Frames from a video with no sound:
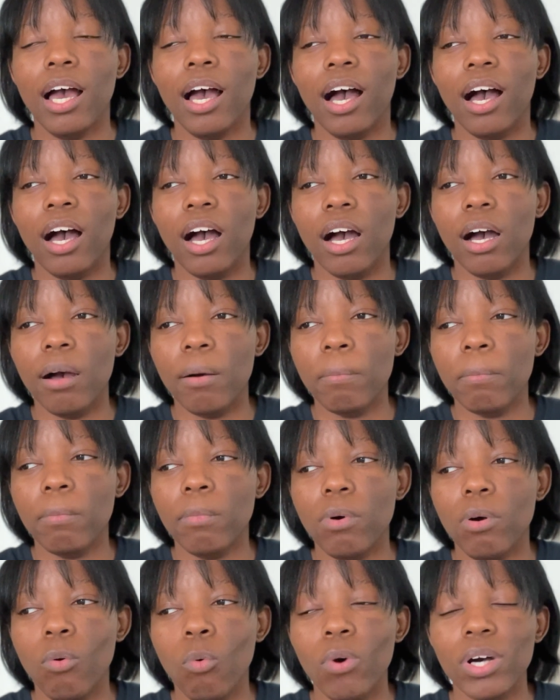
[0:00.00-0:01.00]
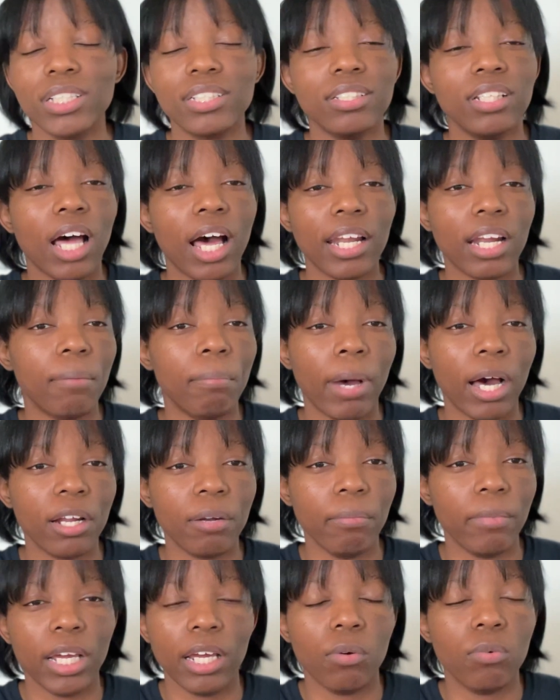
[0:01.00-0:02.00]
was not
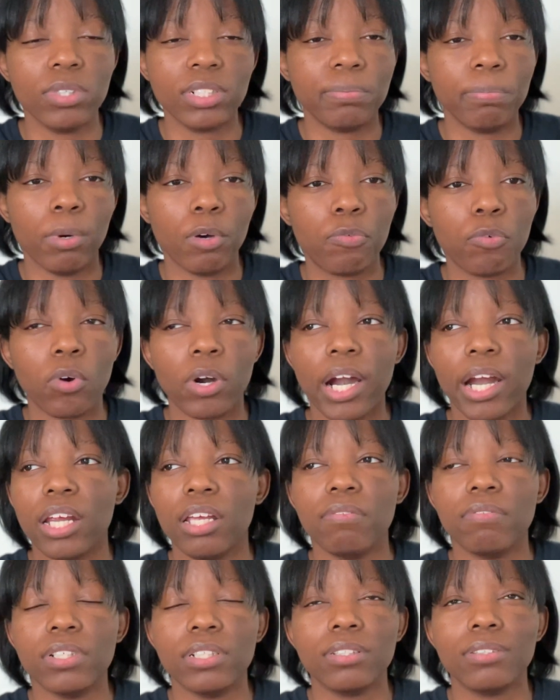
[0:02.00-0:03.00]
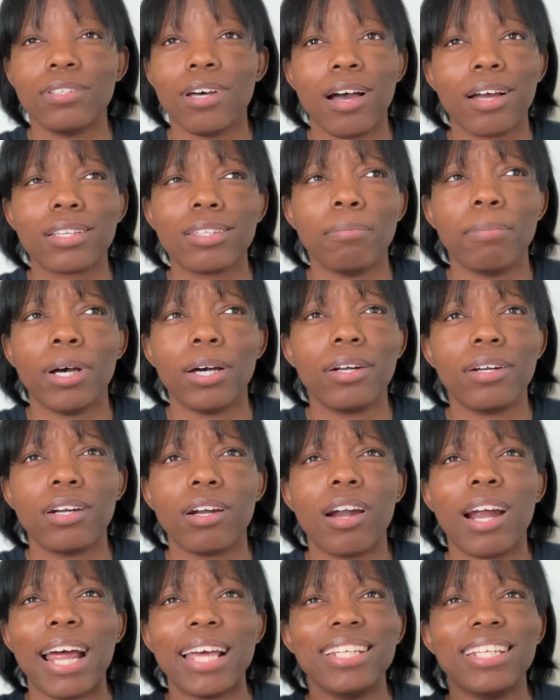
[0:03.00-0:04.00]
about, it was before I even talked about her,
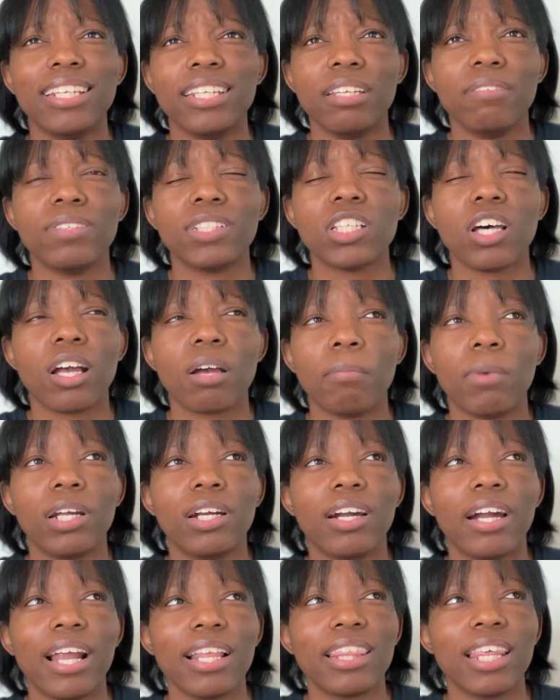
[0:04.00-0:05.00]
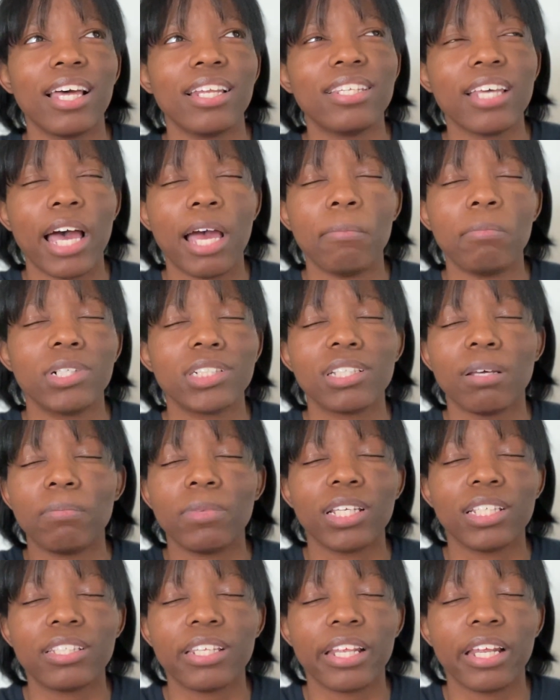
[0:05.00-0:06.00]
or I didn't even talk about her at that time, or
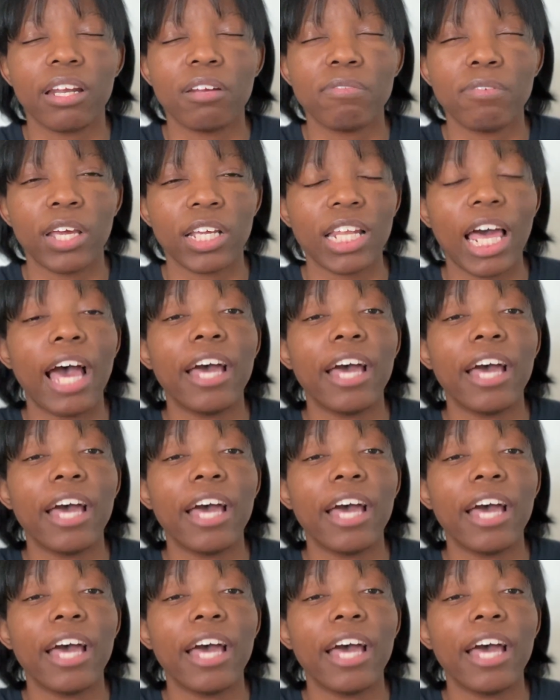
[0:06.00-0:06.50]
something to that effect.